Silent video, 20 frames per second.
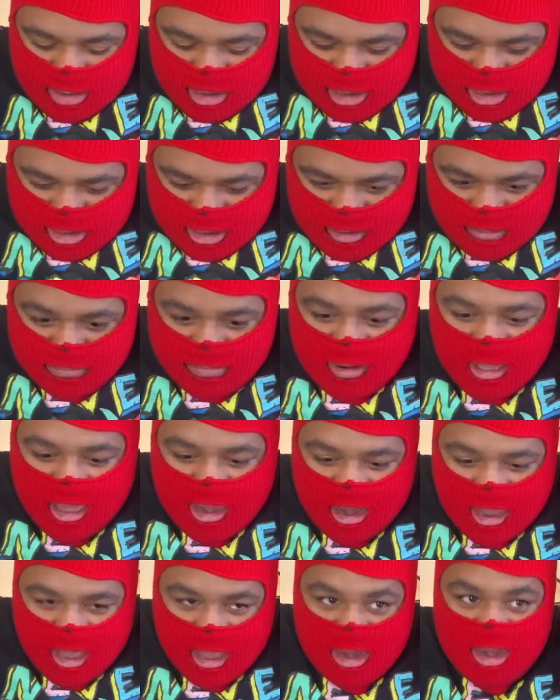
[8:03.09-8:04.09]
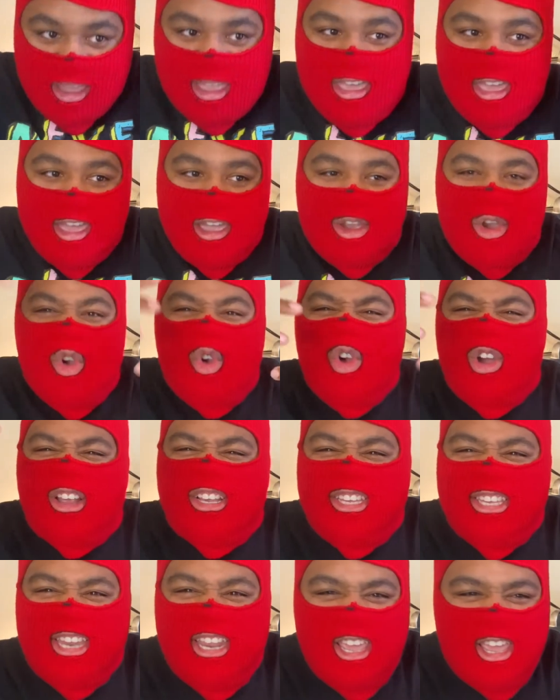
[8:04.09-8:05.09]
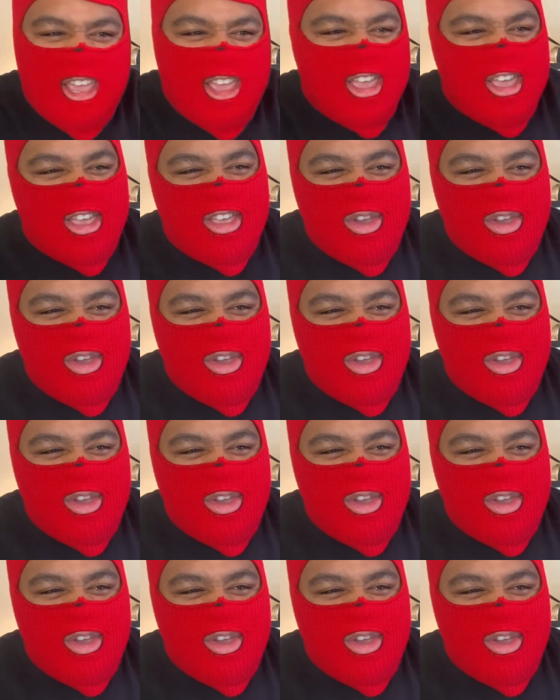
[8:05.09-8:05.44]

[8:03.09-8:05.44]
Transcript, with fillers: that, that flat iron and get crusty.